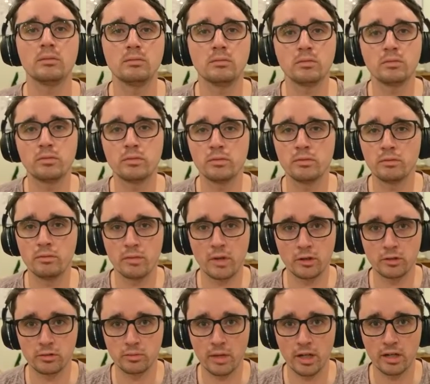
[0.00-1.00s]
Most
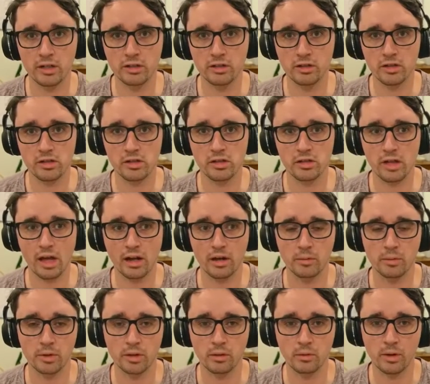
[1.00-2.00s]
managers set up in a
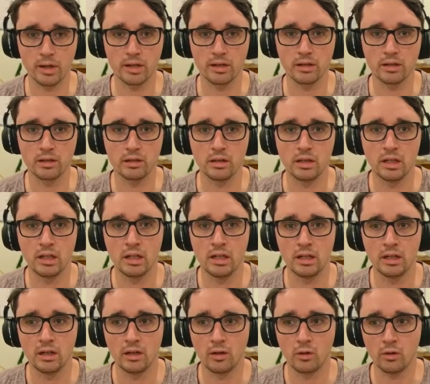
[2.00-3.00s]
way that,
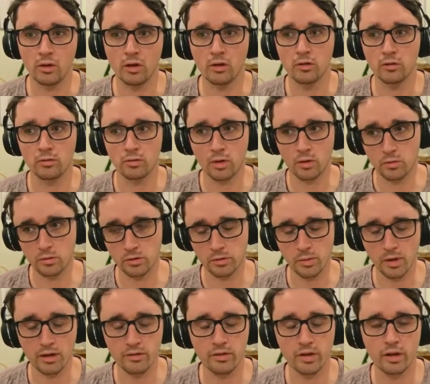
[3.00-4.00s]
although the roles might
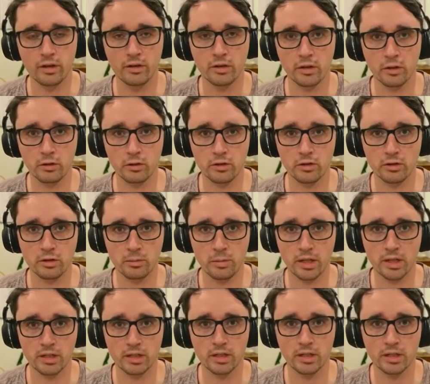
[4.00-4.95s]
vary across the pitch,